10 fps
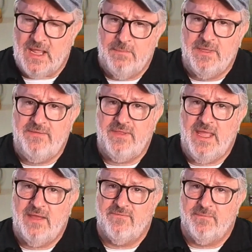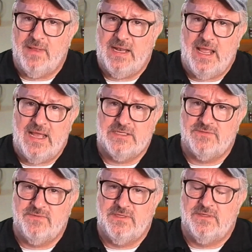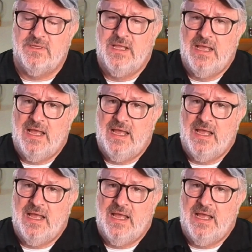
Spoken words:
I believe they have them in Asheville.